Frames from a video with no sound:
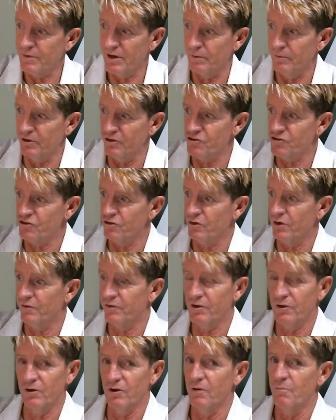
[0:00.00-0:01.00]
but I'm not sure
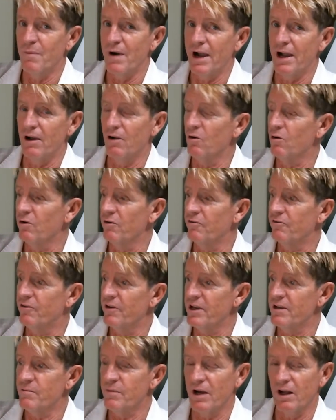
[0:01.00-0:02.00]
if you're a male or a
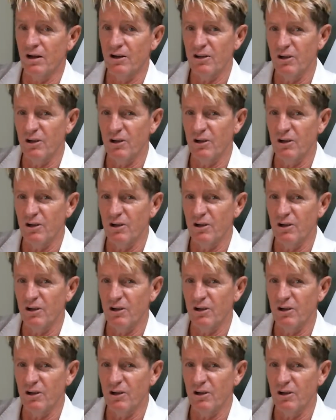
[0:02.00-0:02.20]
female.